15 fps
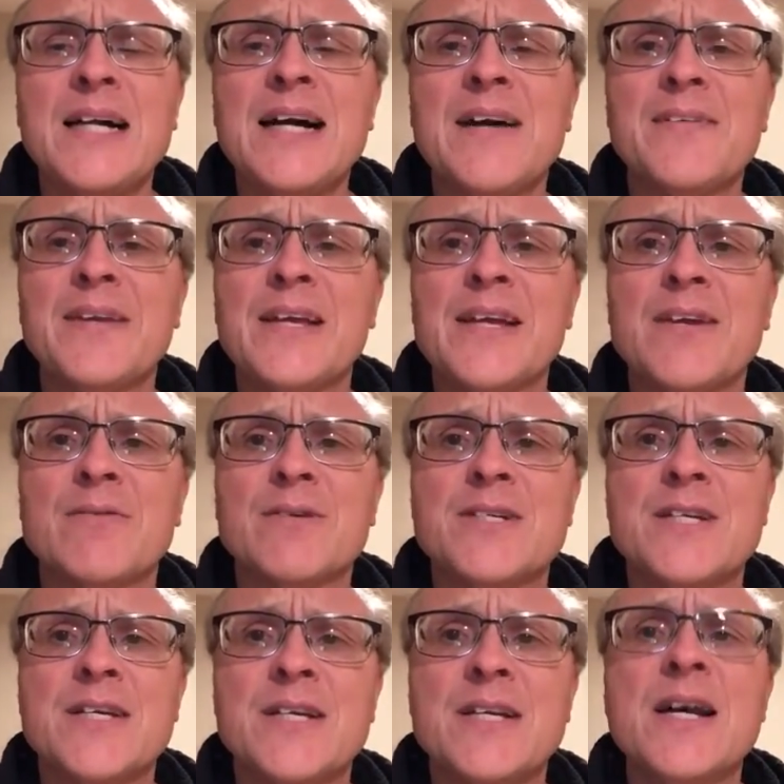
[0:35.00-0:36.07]
on the
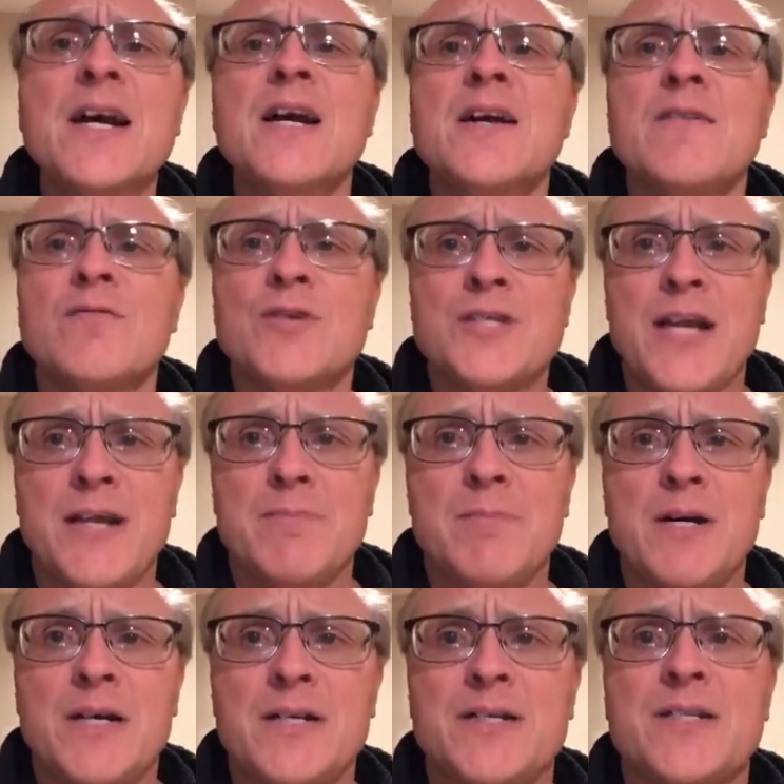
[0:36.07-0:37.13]
guarantee for
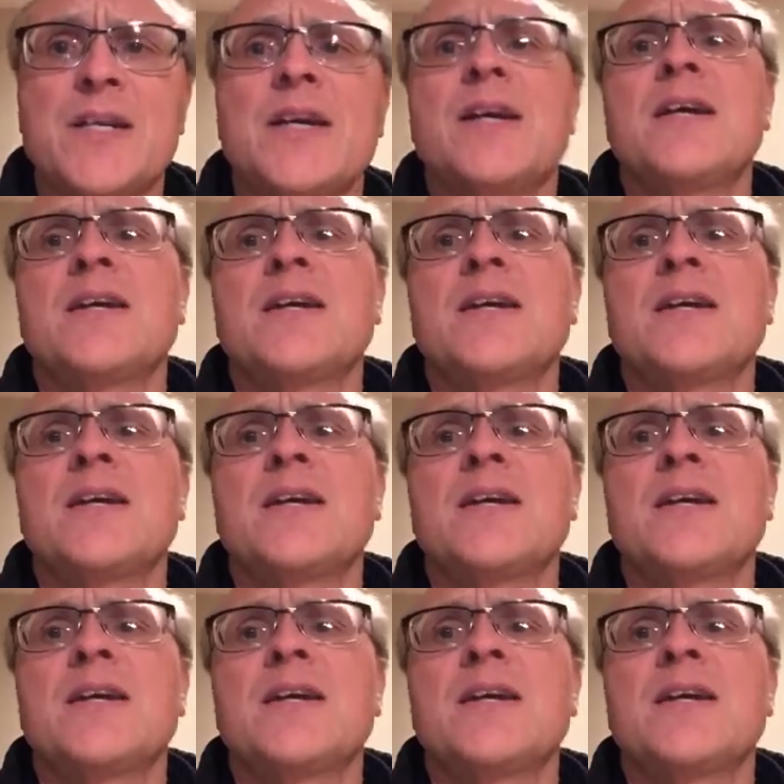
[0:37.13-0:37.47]
$10.